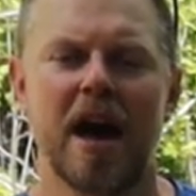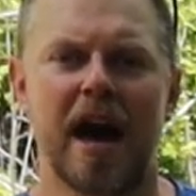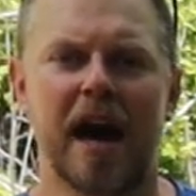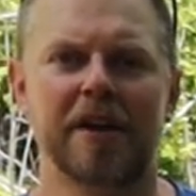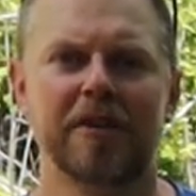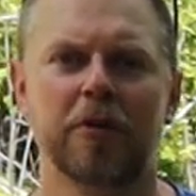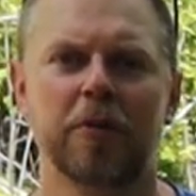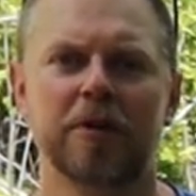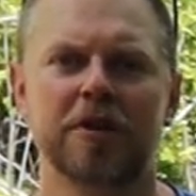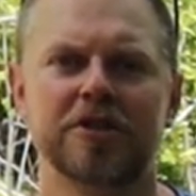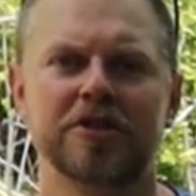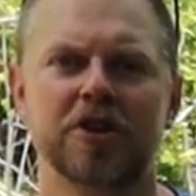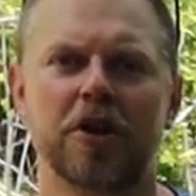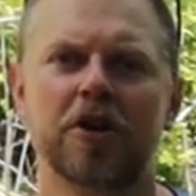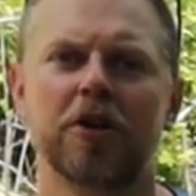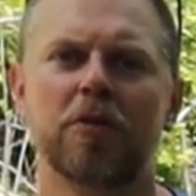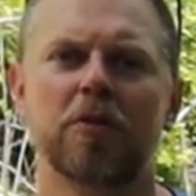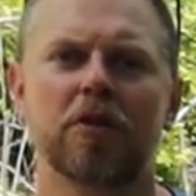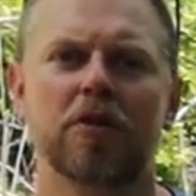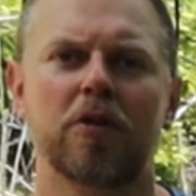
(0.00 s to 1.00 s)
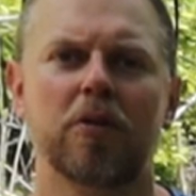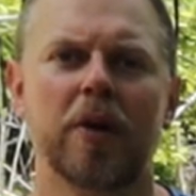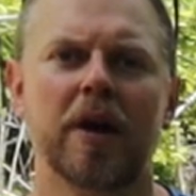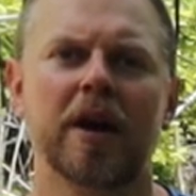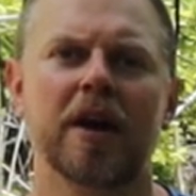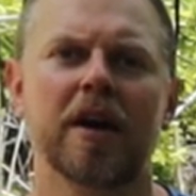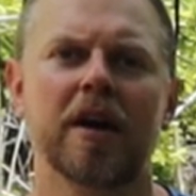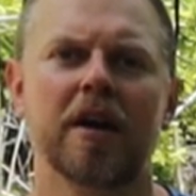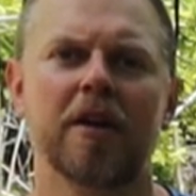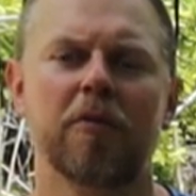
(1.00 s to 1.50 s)
I do wanna show you real
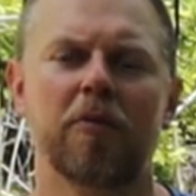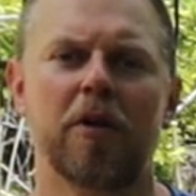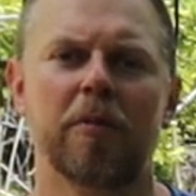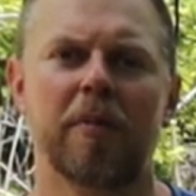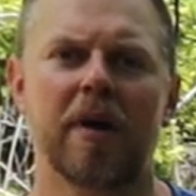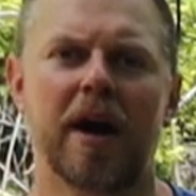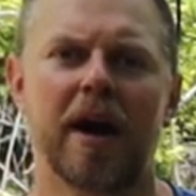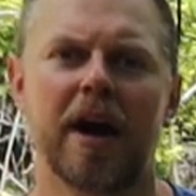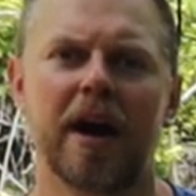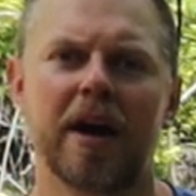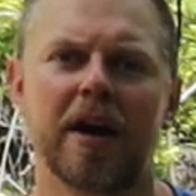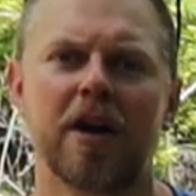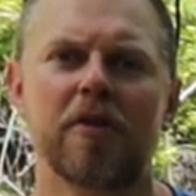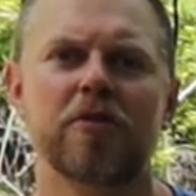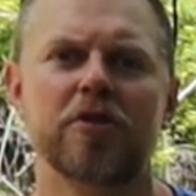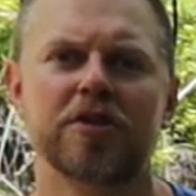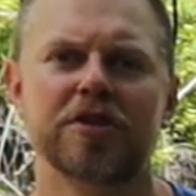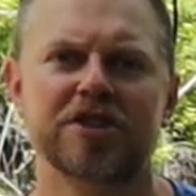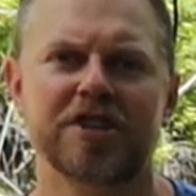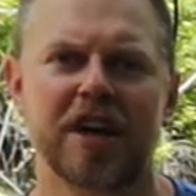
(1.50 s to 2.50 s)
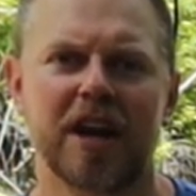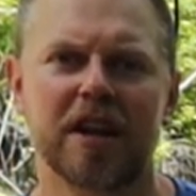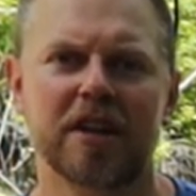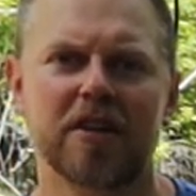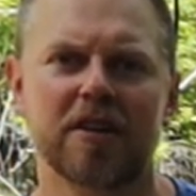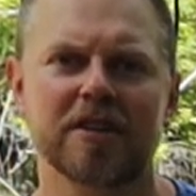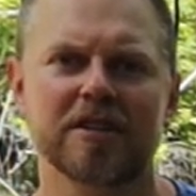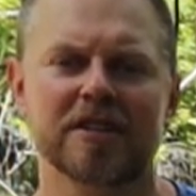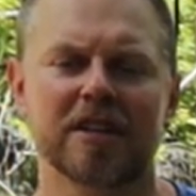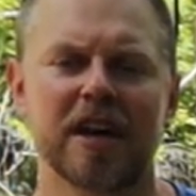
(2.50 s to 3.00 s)
quick what my other shed
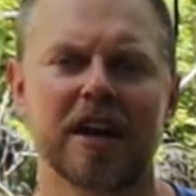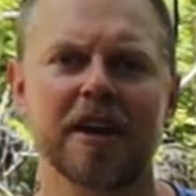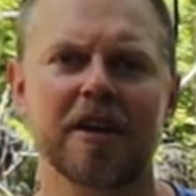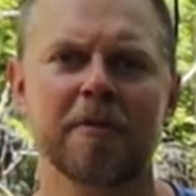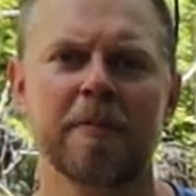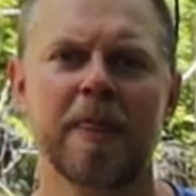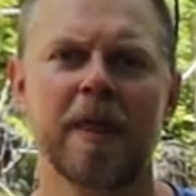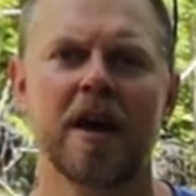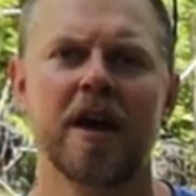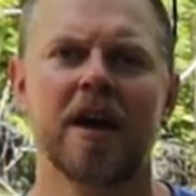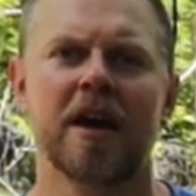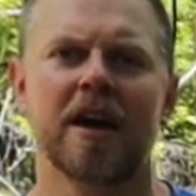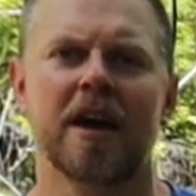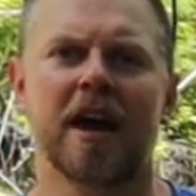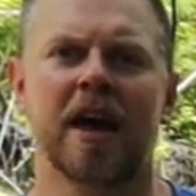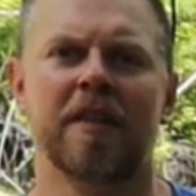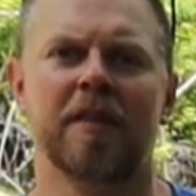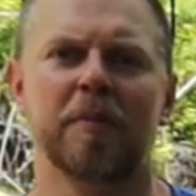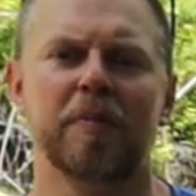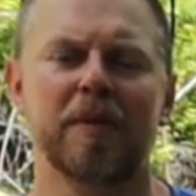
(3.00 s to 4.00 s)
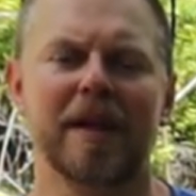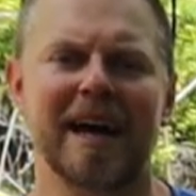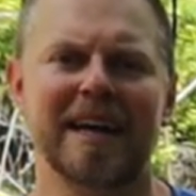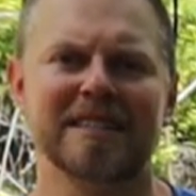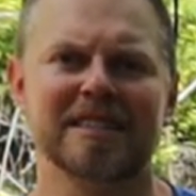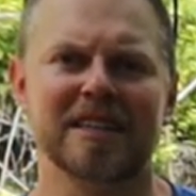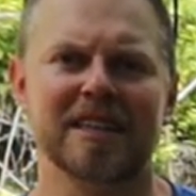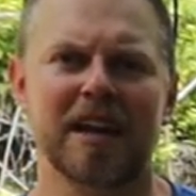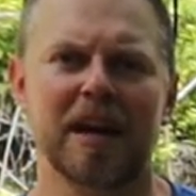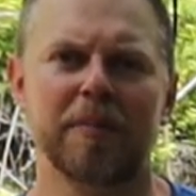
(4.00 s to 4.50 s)
looks like and the
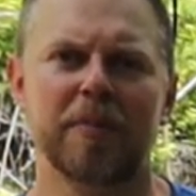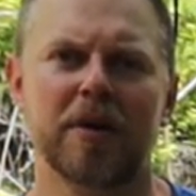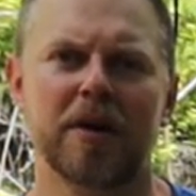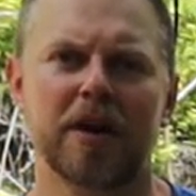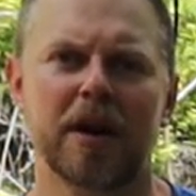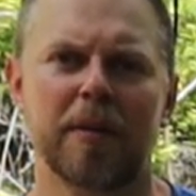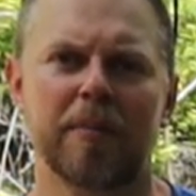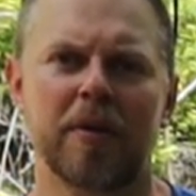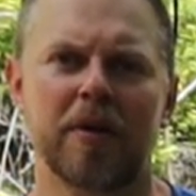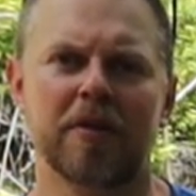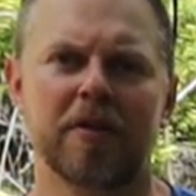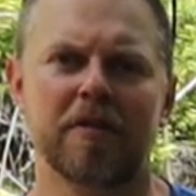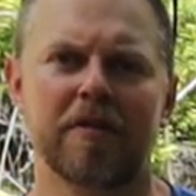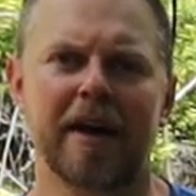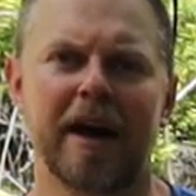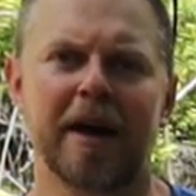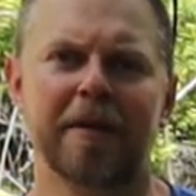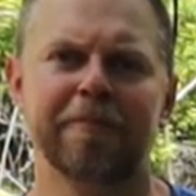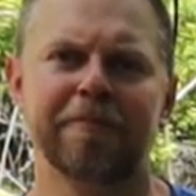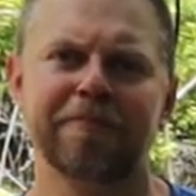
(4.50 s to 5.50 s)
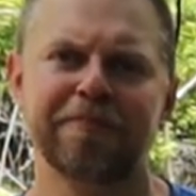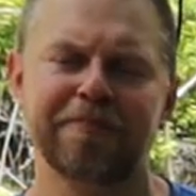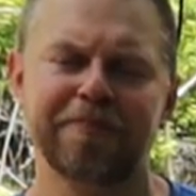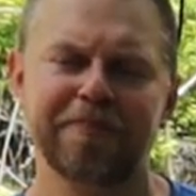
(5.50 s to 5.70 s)
plastic that I put up under that.